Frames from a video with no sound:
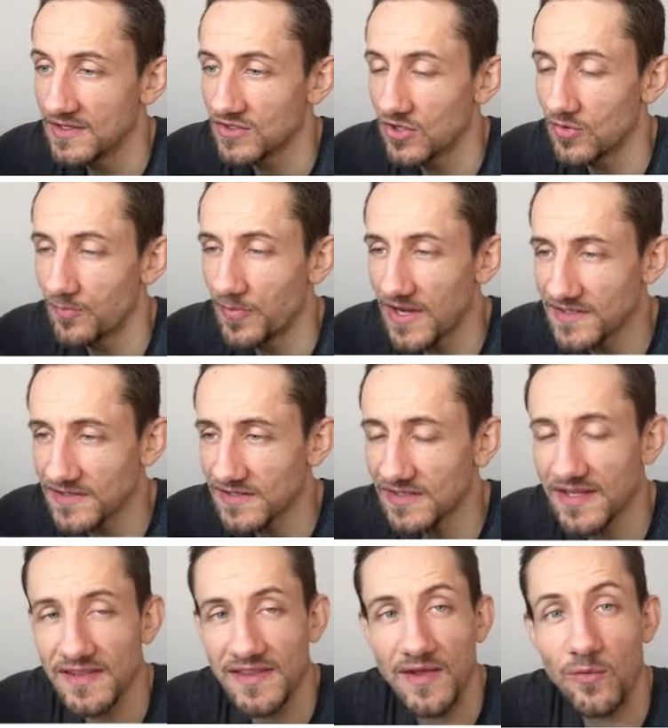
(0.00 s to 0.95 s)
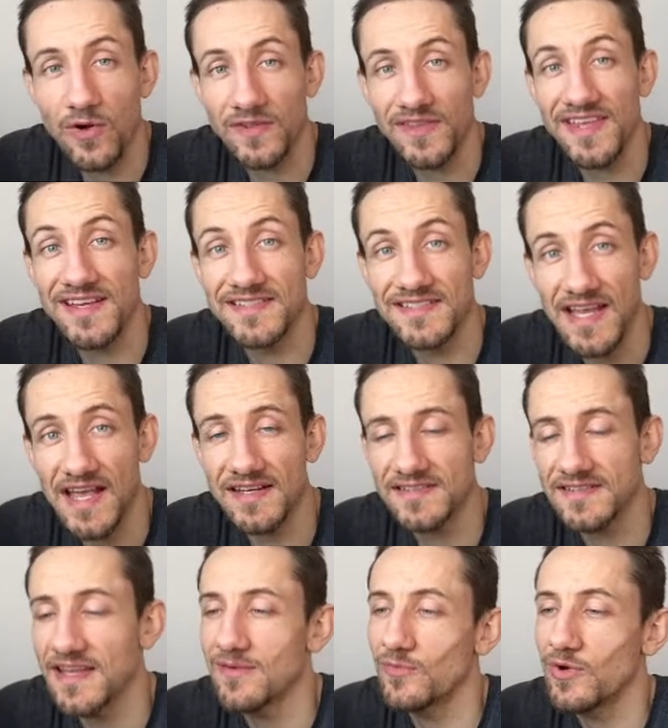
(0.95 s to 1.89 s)
So basically, they work the
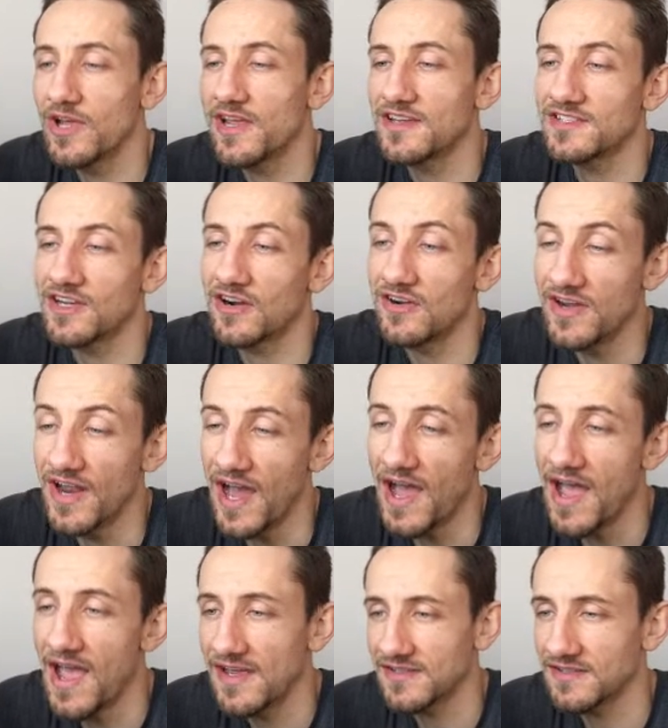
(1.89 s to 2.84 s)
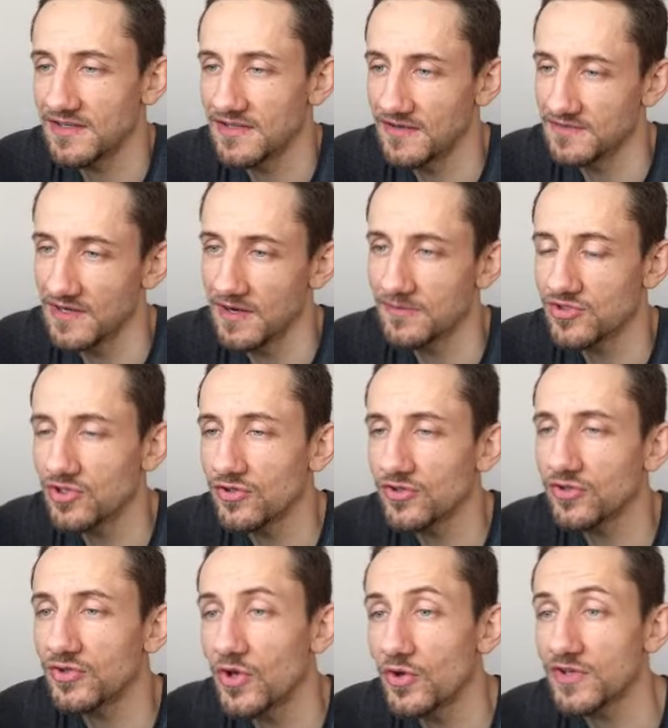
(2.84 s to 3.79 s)
exact same way as our na-adjectives. And I'm
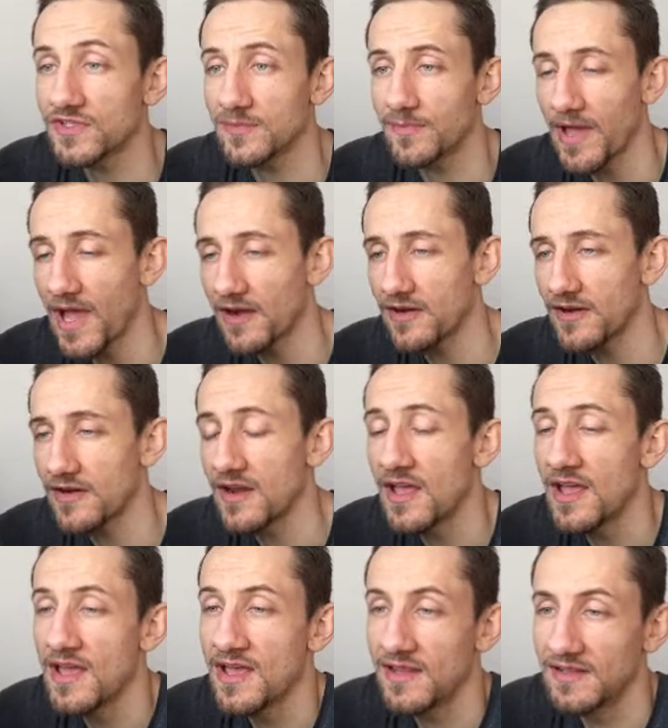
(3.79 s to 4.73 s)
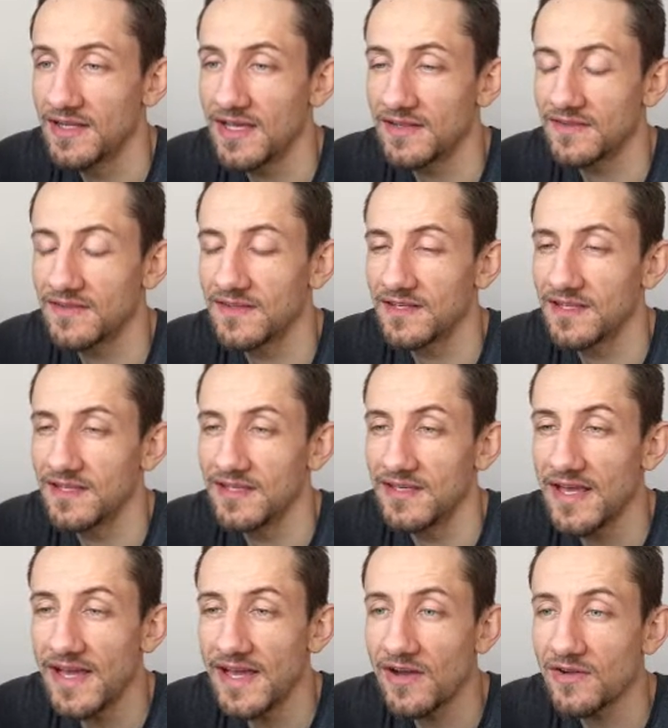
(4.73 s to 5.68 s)
sure you'll notice a pattern that
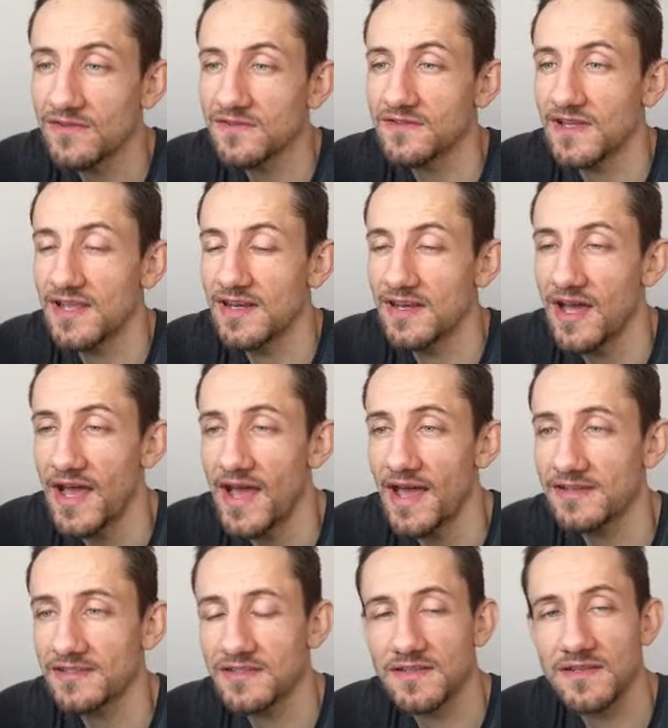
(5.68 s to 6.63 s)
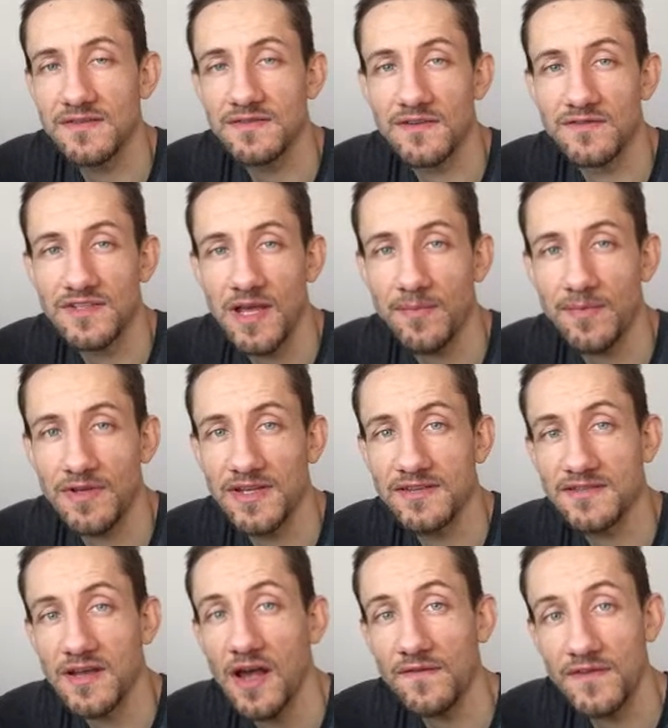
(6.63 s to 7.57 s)
the nouns and na-adjectives of
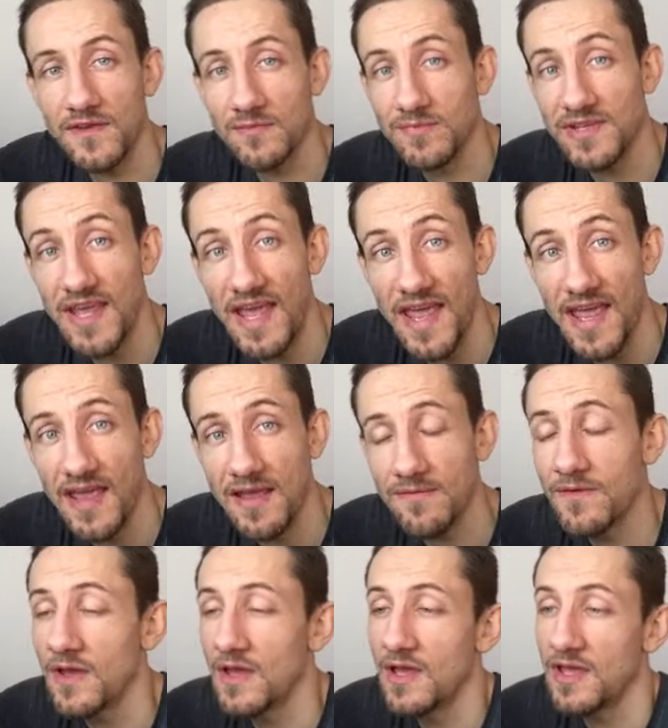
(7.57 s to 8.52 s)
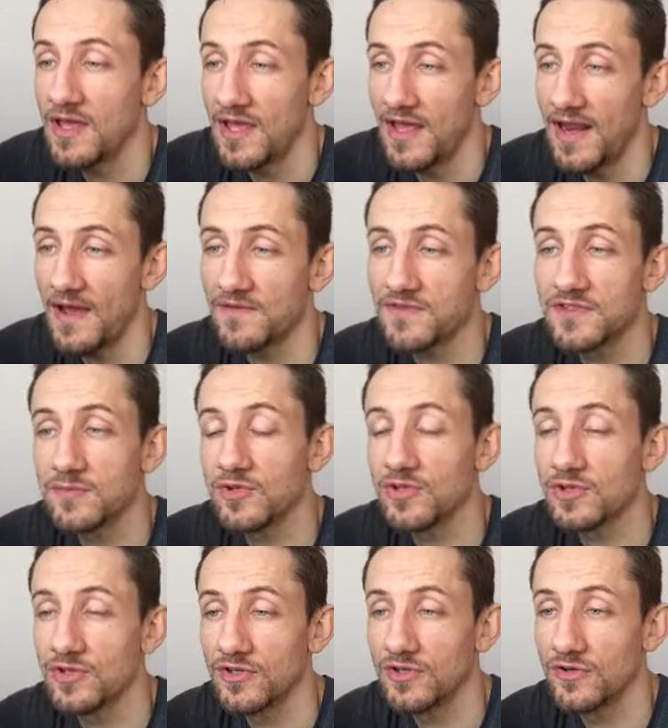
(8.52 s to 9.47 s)
Japanese often behave and have
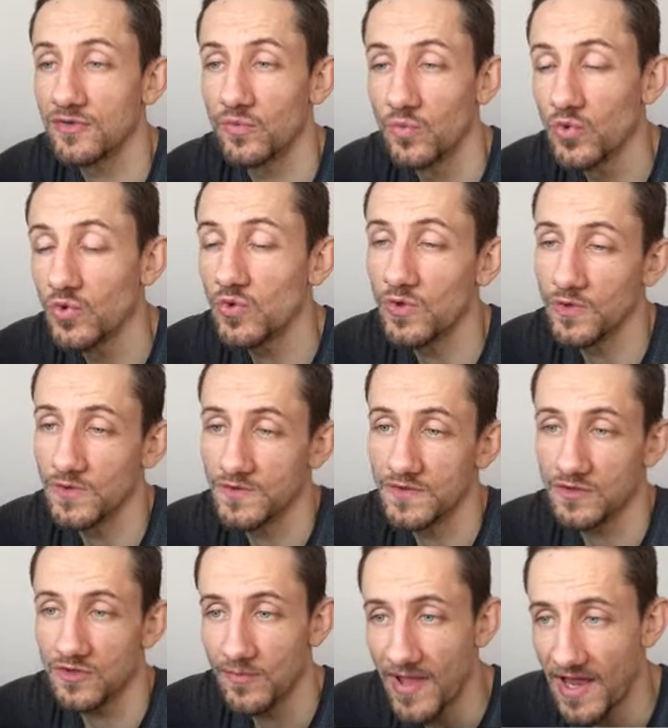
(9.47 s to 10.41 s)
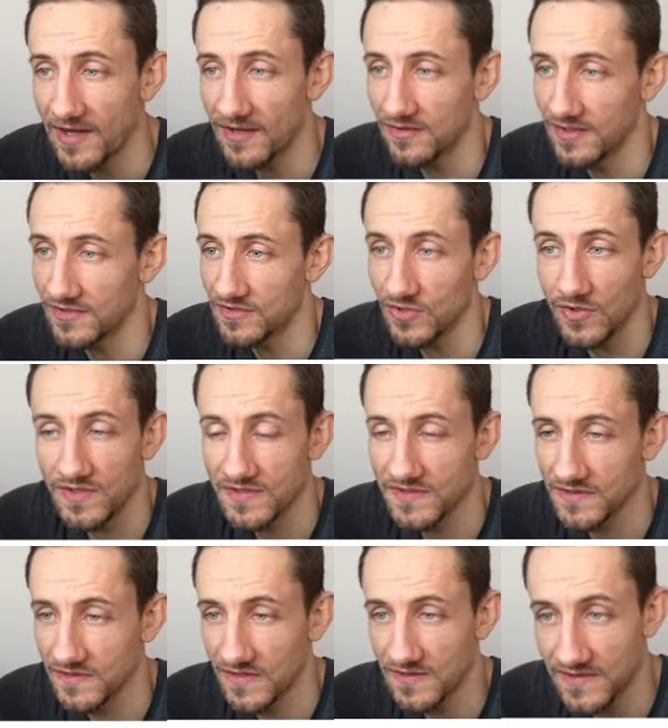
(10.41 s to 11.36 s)
similar rules grammatically. So
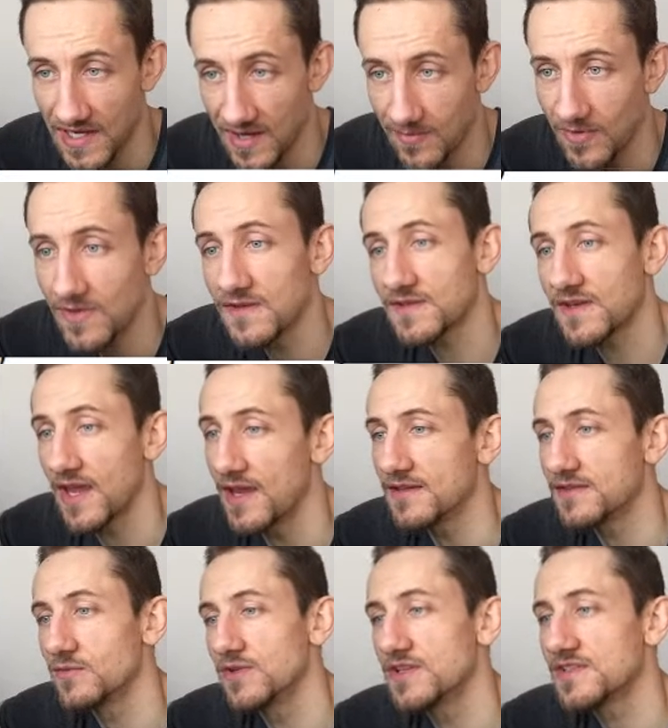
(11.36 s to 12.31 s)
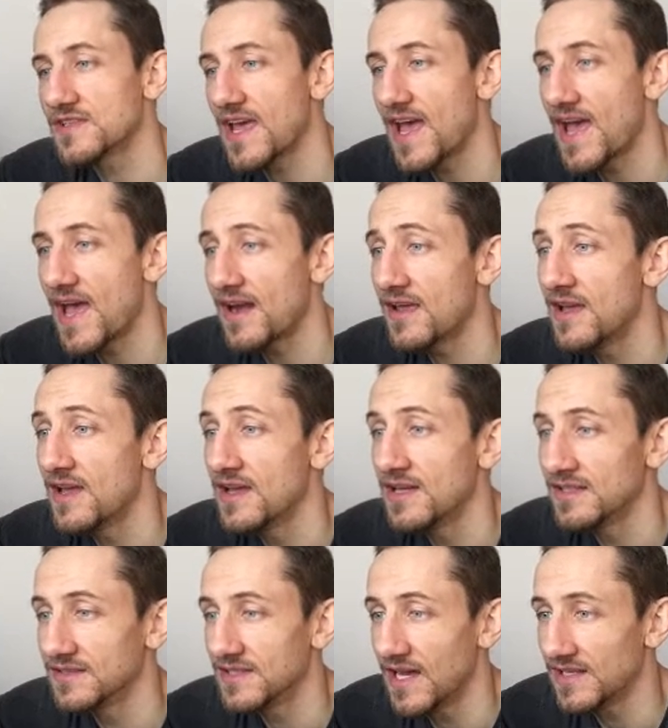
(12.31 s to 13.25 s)
it's the same in this case. We just add
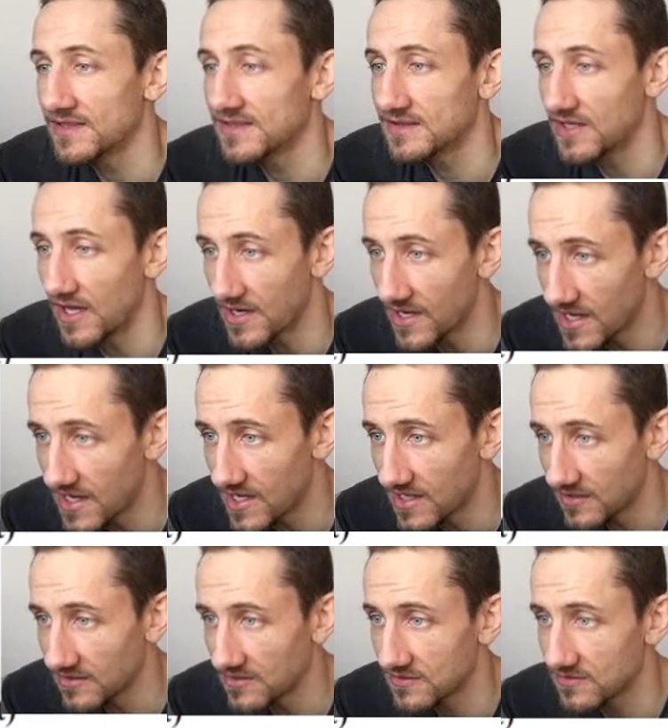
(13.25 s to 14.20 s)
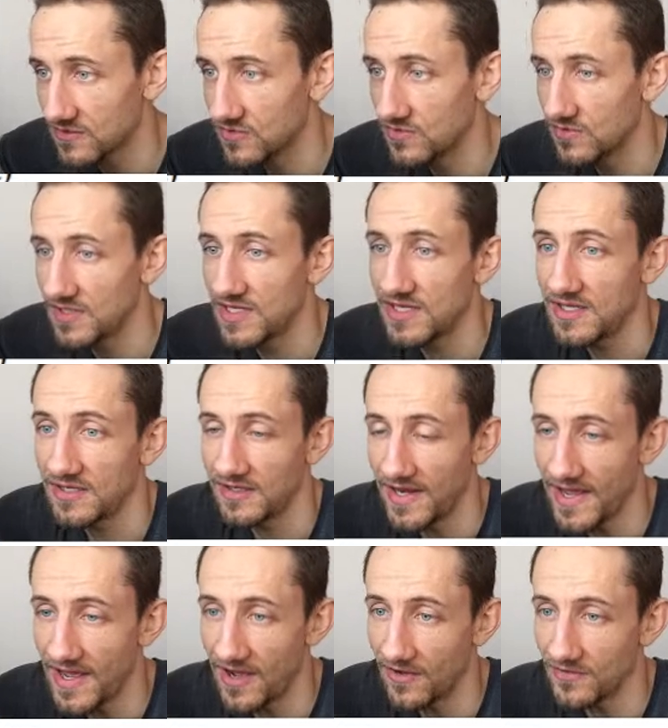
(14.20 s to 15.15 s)
dattara to the
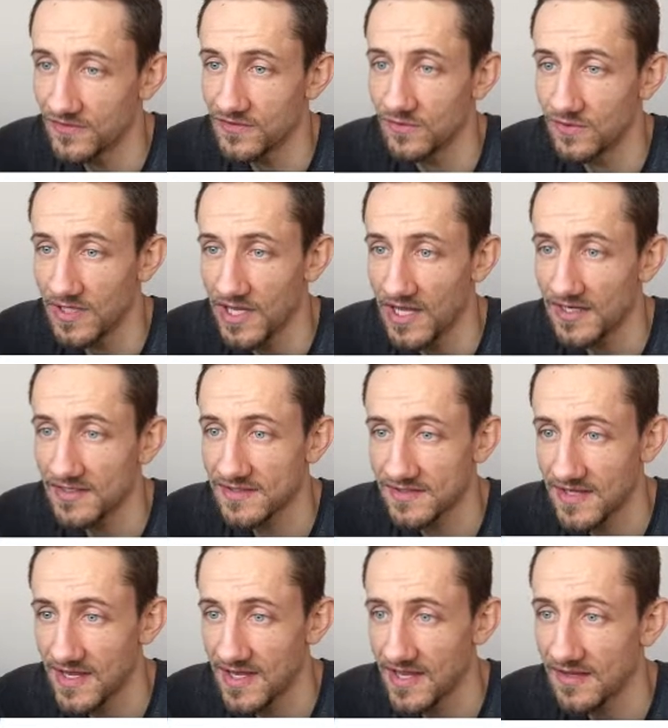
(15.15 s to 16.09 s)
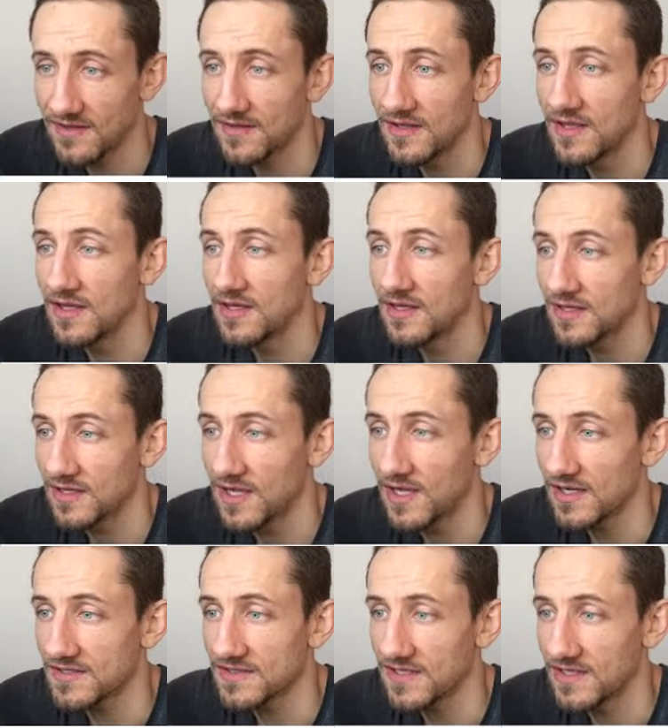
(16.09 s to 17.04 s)
noun. So gakusei,
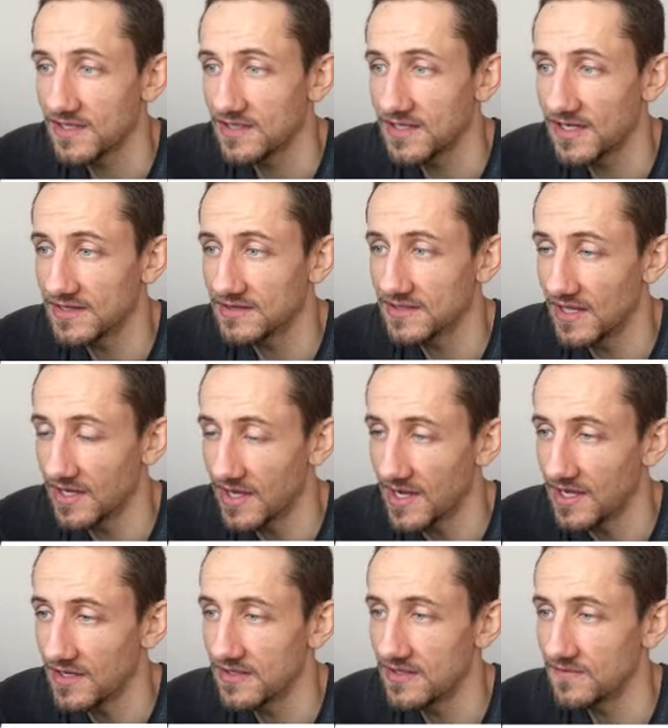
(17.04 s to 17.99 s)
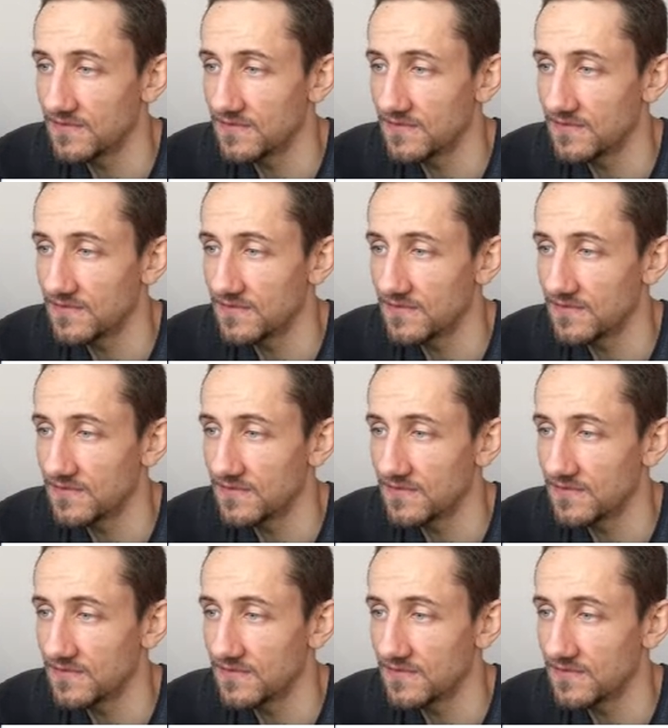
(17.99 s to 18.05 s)
gakusei dattara.